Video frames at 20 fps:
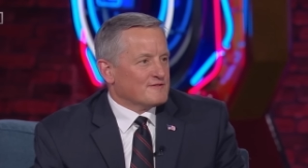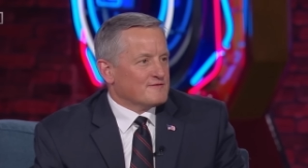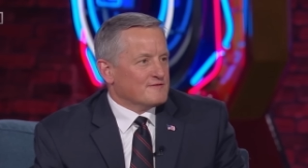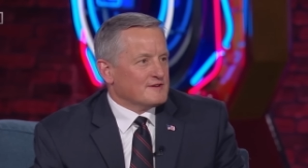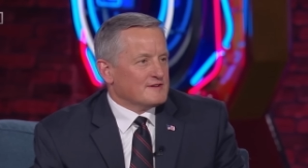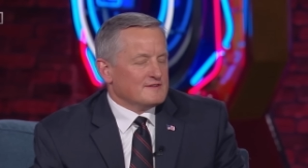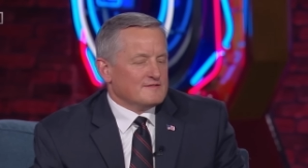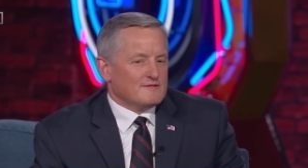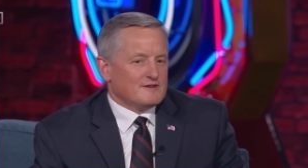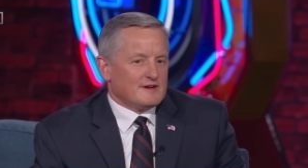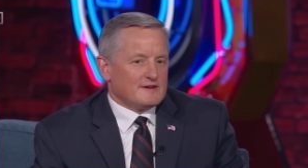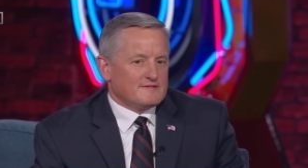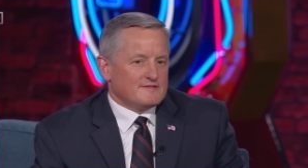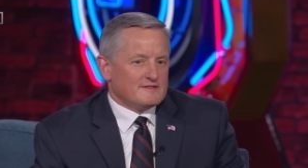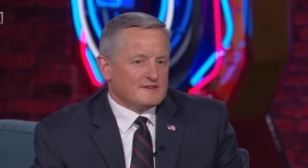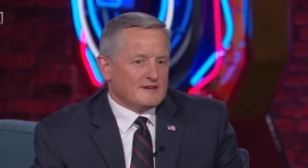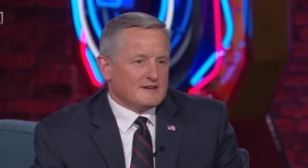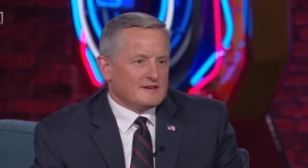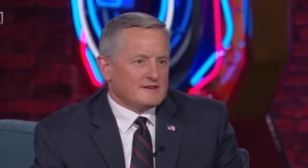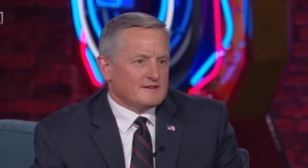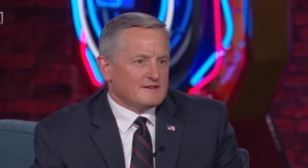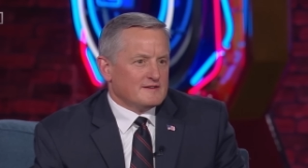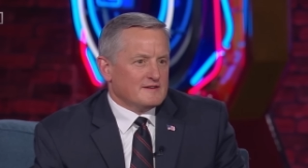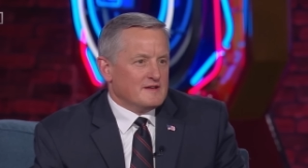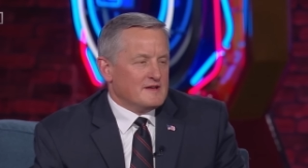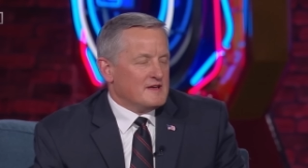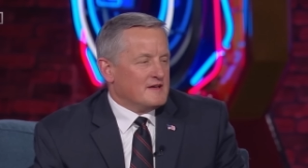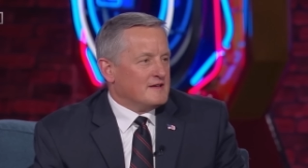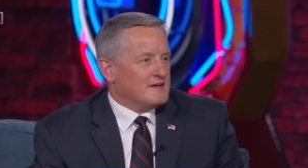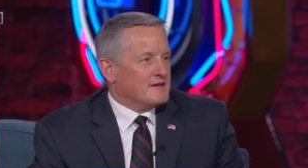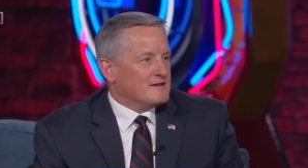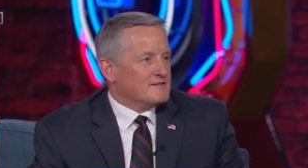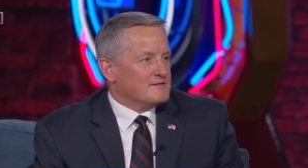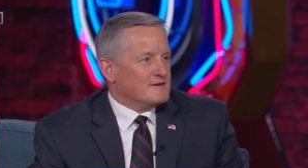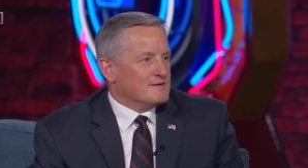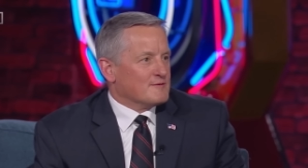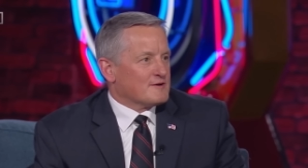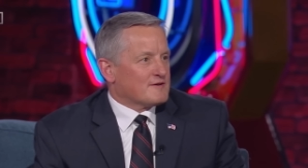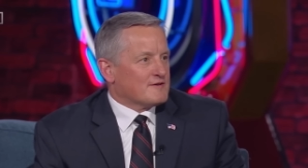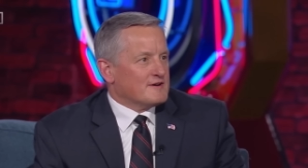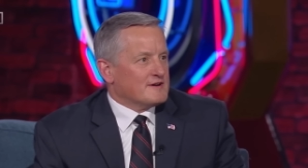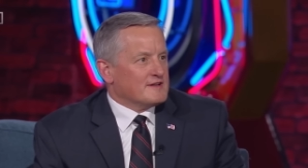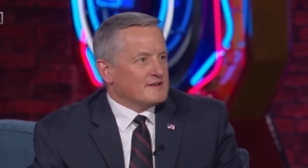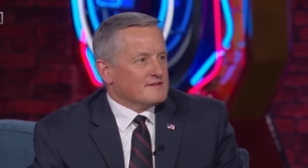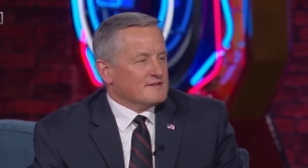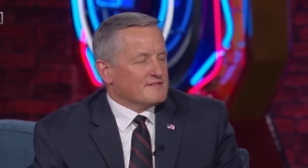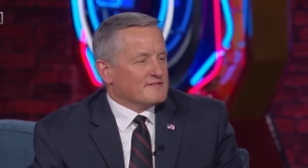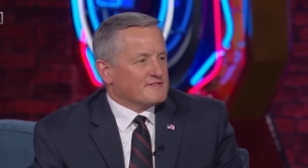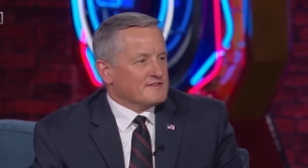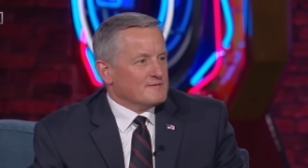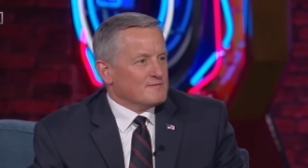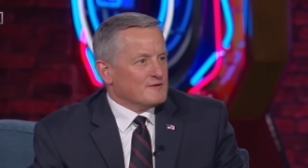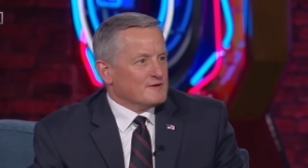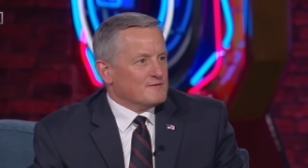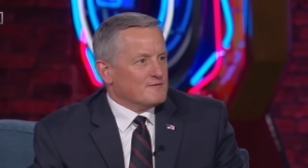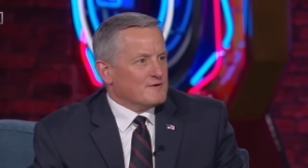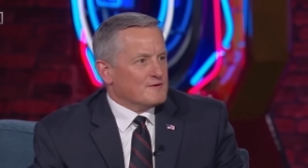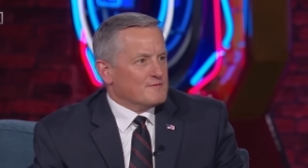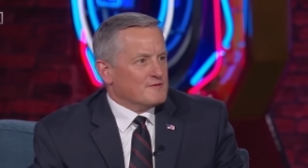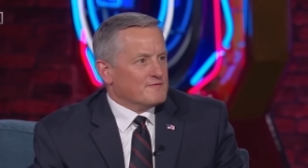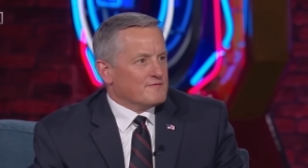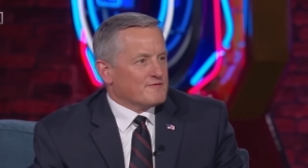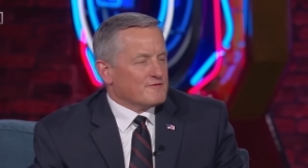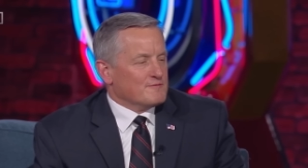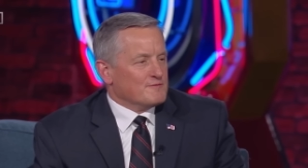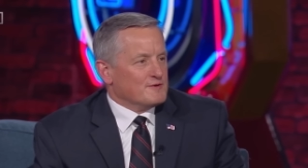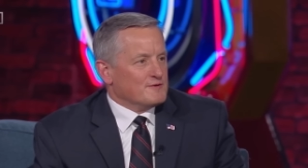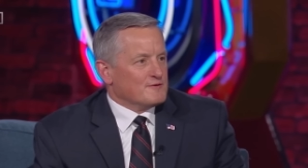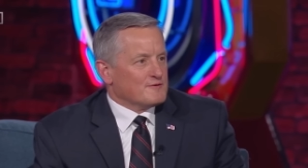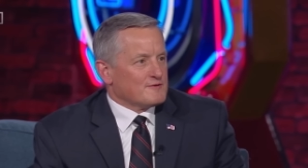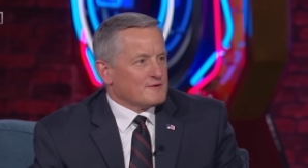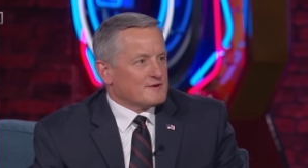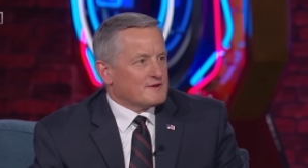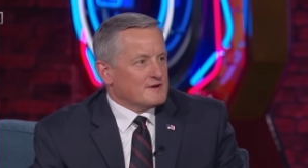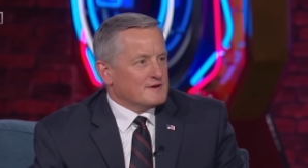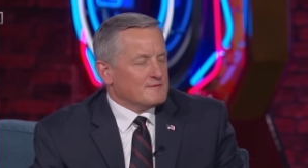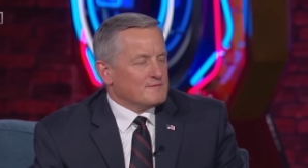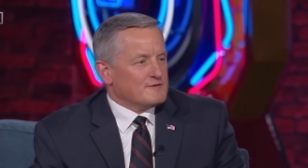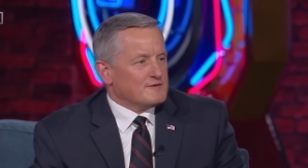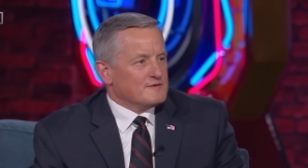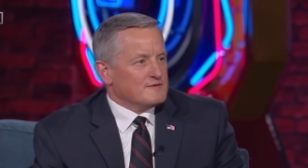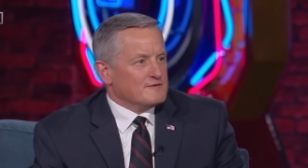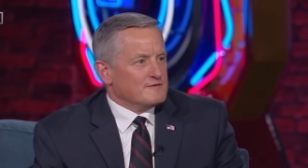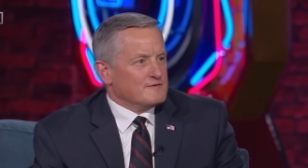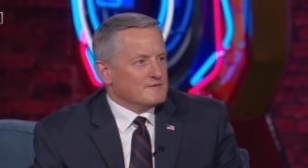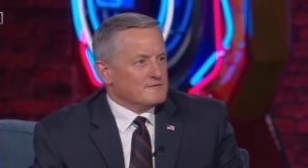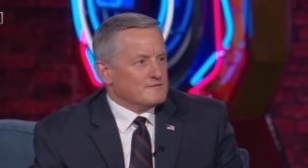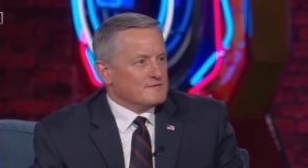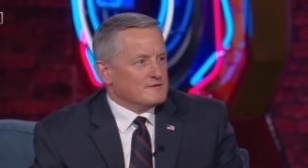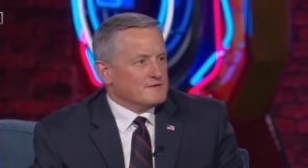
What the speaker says: We actually had a Democrat assemblywoman from New York come to